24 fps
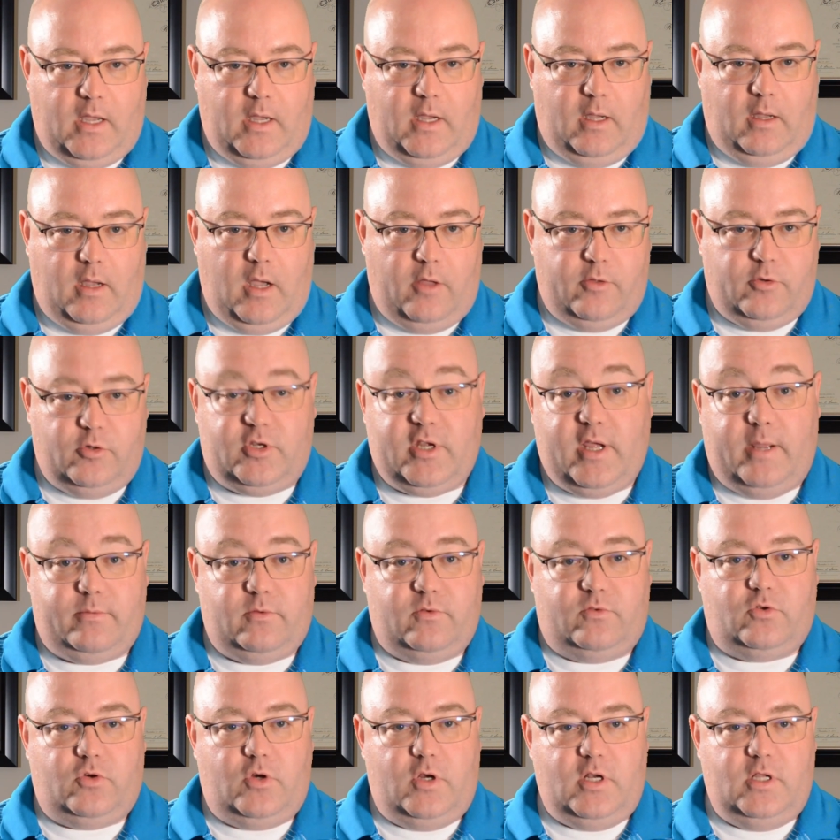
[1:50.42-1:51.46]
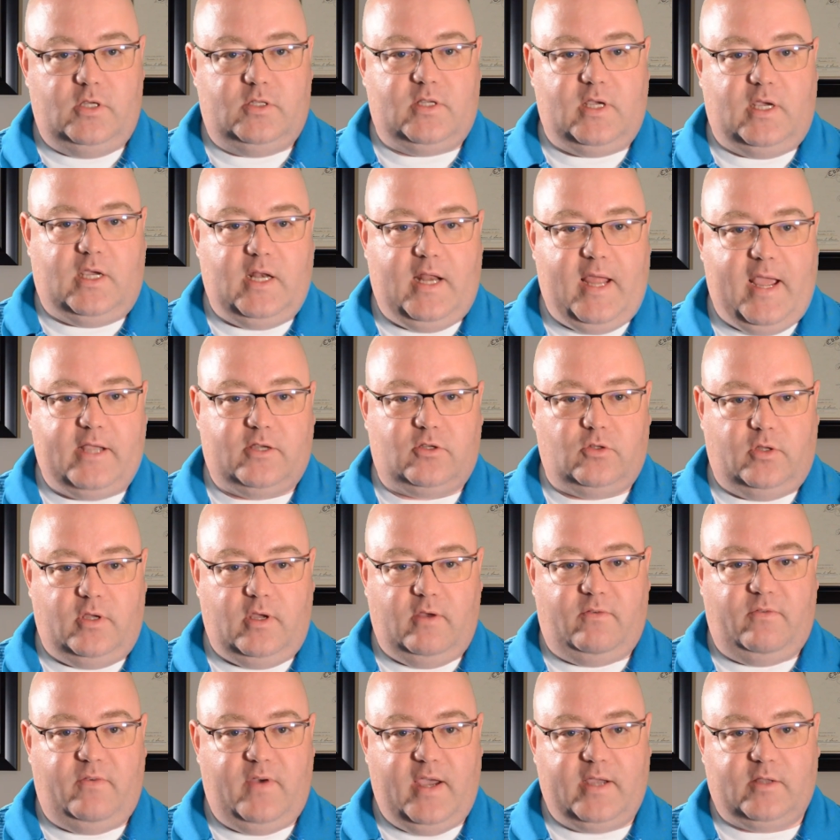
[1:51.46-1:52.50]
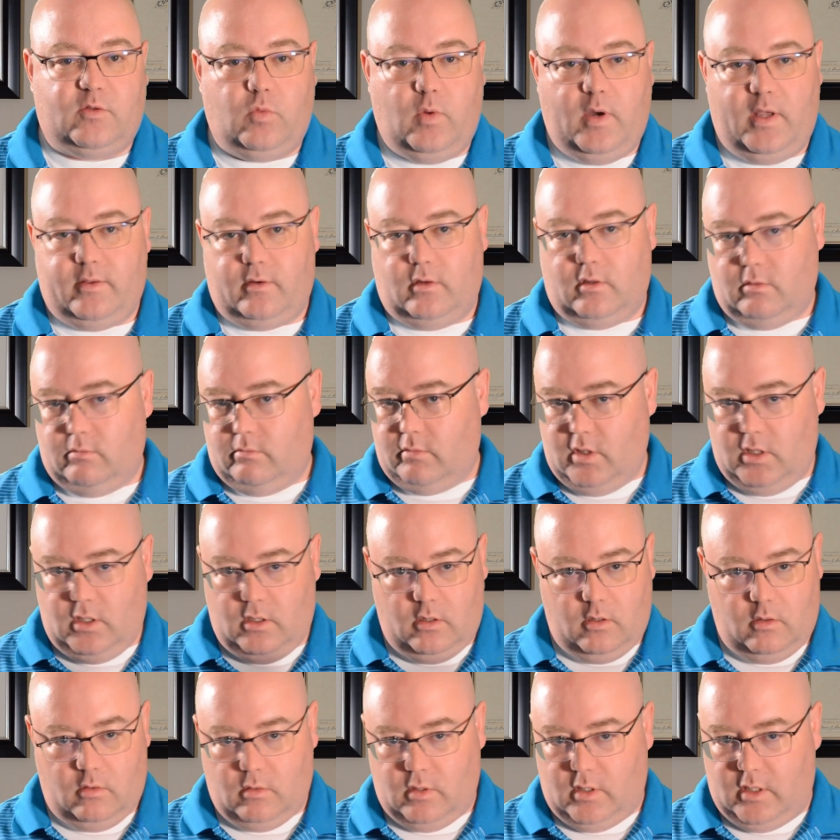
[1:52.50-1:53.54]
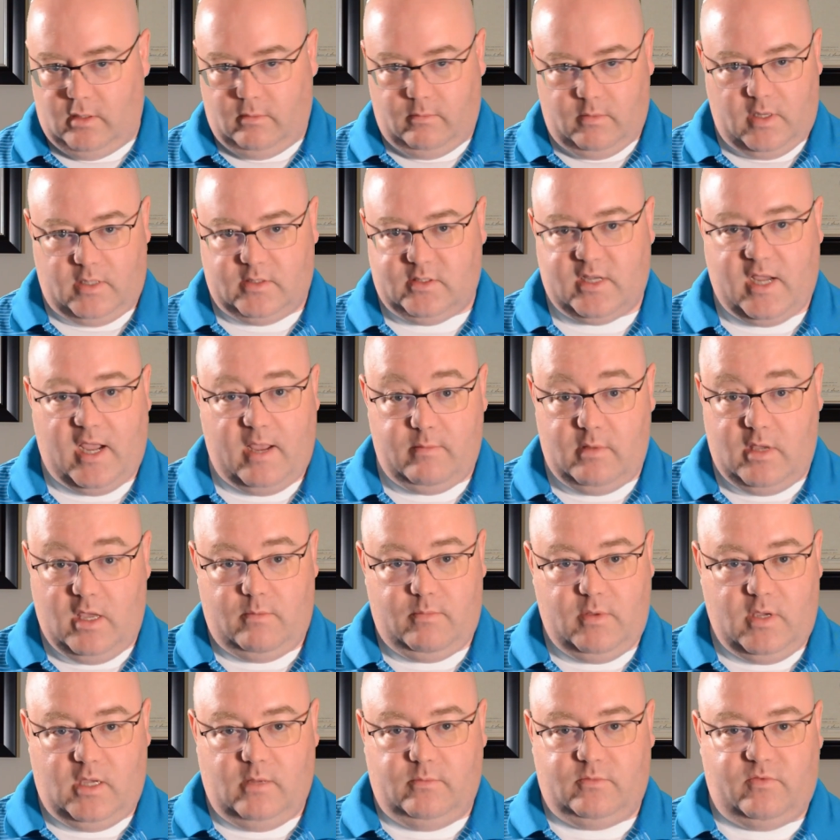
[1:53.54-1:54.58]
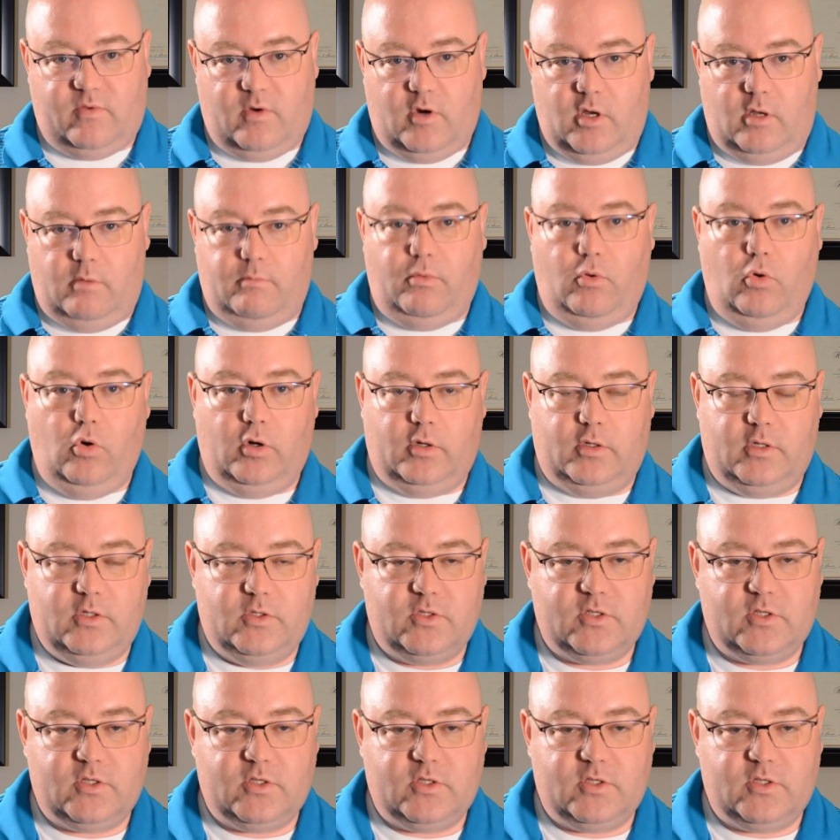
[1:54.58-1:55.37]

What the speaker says: other types of treaties that can actually affect whether a time gate becomes very important.